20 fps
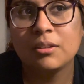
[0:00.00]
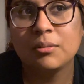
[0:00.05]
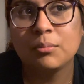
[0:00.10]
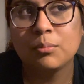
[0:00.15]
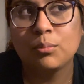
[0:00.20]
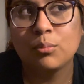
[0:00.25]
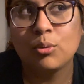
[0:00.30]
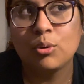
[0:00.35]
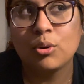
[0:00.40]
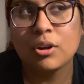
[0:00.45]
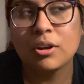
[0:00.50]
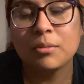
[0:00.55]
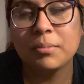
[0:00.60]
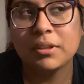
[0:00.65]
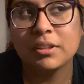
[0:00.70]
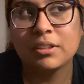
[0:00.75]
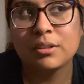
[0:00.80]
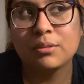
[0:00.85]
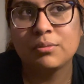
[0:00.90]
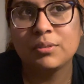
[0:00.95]
More
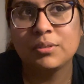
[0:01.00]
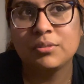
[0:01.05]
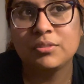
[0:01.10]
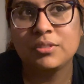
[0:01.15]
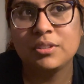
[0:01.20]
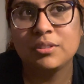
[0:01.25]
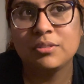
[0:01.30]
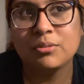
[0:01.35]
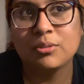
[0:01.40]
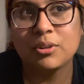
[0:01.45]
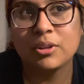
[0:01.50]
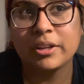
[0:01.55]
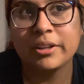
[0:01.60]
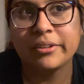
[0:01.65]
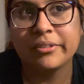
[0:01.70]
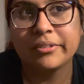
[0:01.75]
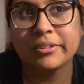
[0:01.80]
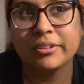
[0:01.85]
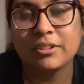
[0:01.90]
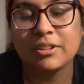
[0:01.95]
about the
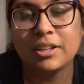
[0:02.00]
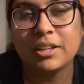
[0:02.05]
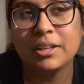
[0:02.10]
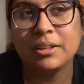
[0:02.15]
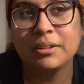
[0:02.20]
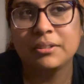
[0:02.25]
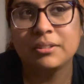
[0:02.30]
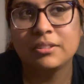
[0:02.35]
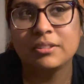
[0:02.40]
54-year-old client.